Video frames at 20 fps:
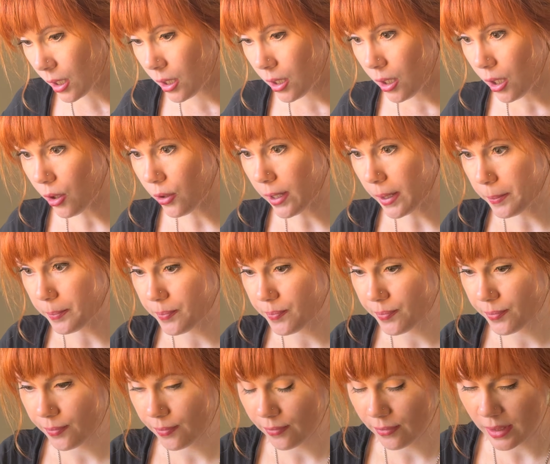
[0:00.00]
Okay,
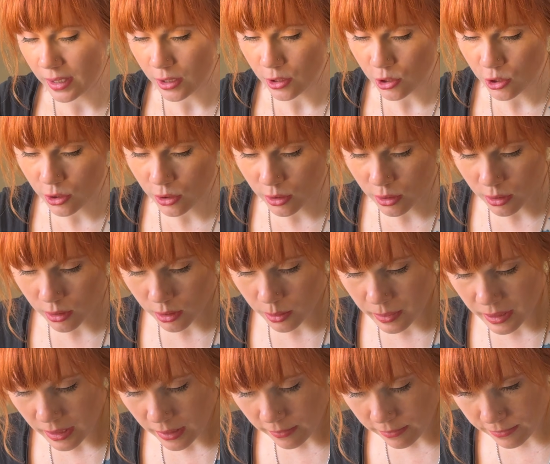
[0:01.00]
should be
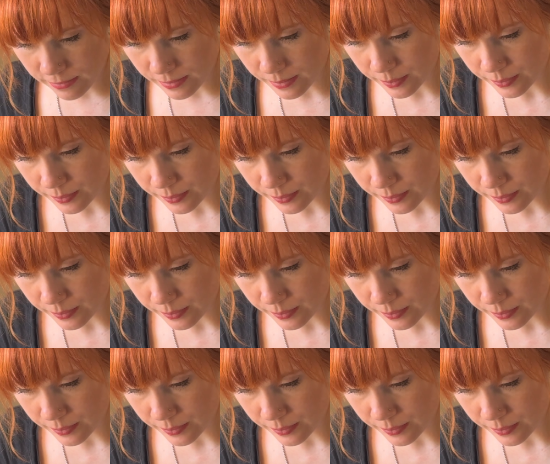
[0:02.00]
enough.